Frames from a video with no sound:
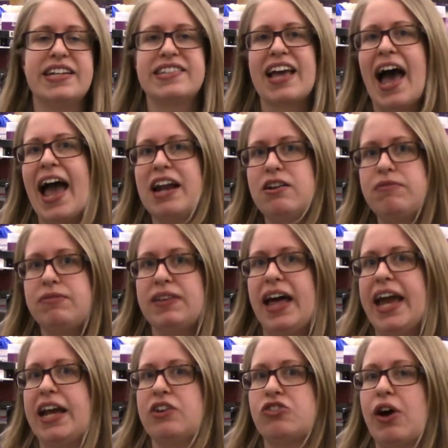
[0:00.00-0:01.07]
it's kind of
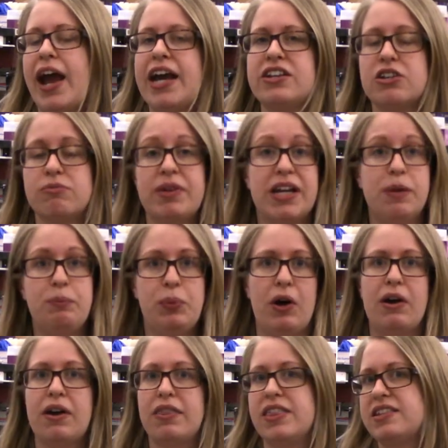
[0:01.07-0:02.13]
like trying to read a
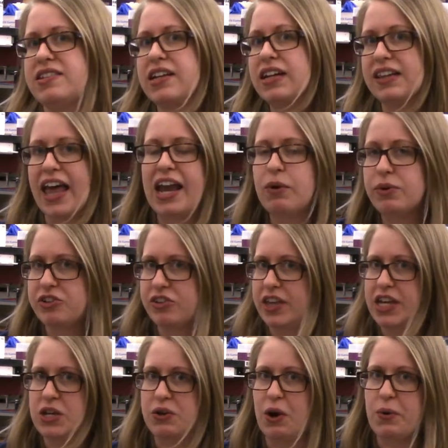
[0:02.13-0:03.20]
book that's in a language
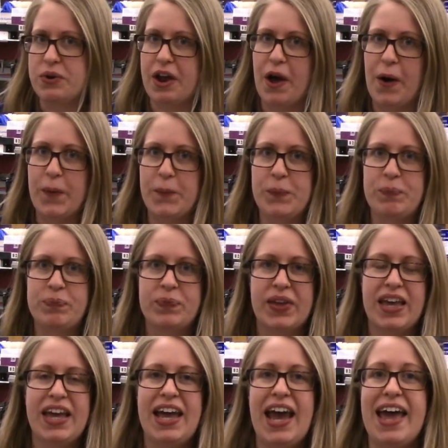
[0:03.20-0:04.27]
that you don't know.
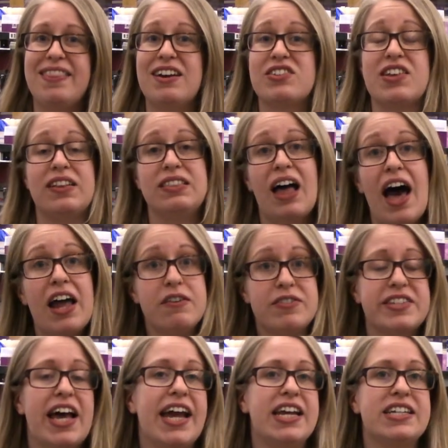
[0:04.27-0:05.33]
And there's a lot of
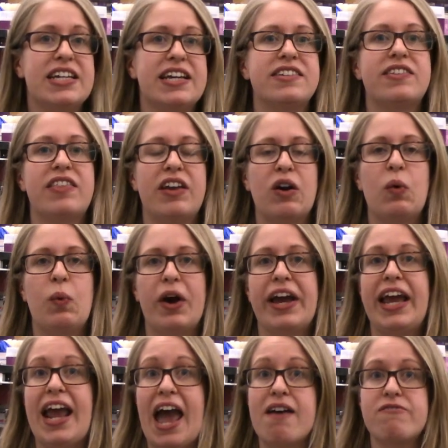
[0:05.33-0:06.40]
scientists that are
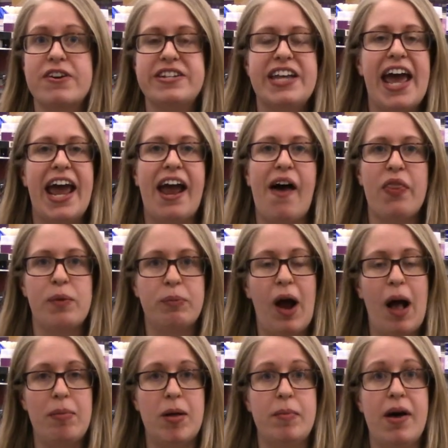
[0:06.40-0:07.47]
working every day on the
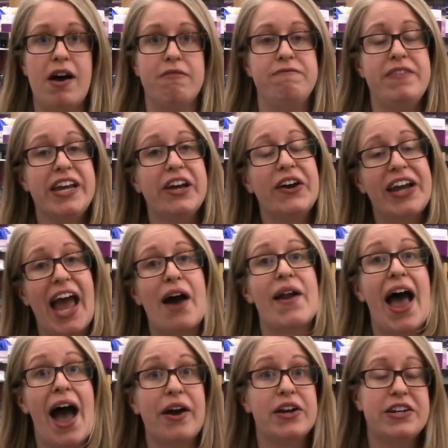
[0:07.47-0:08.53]
problem of figuring out
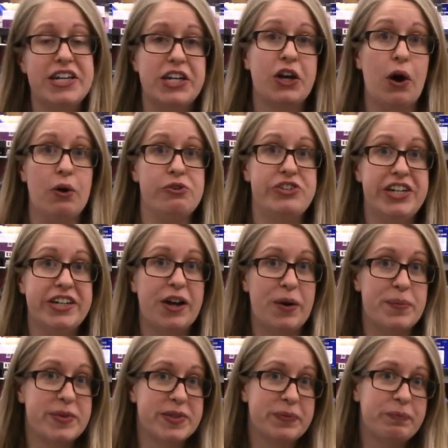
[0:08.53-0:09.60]
how to decode
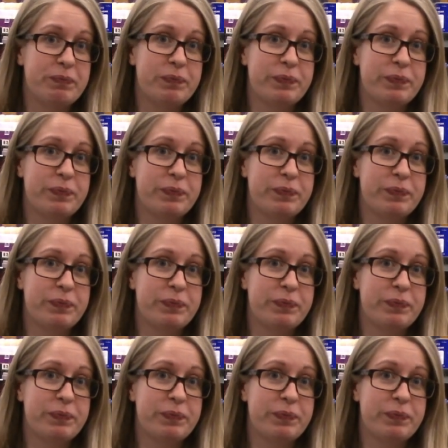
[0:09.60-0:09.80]
genomes.